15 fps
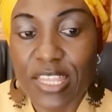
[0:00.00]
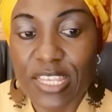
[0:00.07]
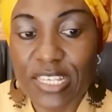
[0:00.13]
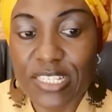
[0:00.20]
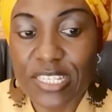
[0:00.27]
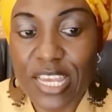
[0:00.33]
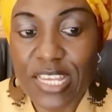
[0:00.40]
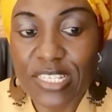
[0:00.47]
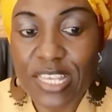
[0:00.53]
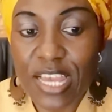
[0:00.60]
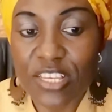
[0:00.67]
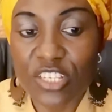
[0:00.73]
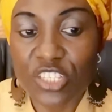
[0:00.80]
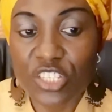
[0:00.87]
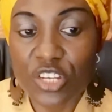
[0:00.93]
These days
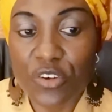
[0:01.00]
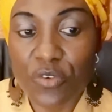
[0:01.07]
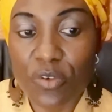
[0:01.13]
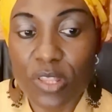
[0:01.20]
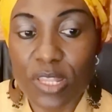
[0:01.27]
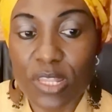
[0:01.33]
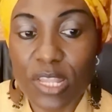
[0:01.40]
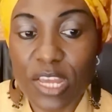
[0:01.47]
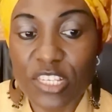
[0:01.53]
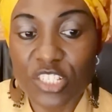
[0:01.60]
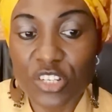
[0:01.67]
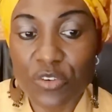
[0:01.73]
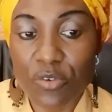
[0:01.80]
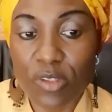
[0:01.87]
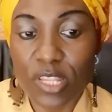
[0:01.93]
are, general, are
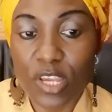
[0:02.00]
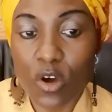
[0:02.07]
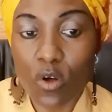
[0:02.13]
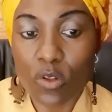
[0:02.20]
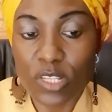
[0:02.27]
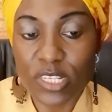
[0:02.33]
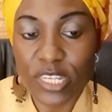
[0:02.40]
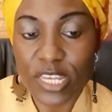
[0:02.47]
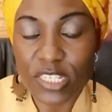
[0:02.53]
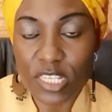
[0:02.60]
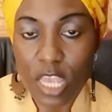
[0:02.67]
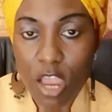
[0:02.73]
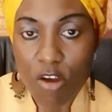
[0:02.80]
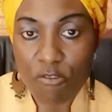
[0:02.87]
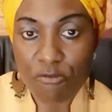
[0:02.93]
generally
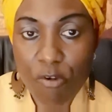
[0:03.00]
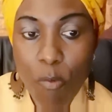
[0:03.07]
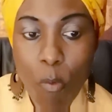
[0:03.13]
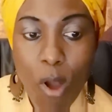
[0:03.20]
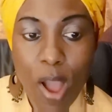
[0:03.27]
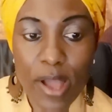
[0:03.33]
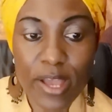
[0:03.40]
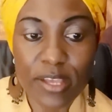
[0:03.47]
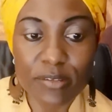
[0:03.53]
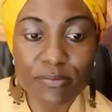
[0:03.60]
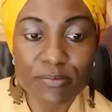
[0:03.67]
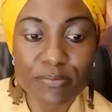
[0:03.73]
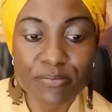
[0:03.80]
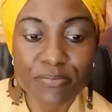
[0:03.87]
holidays from work.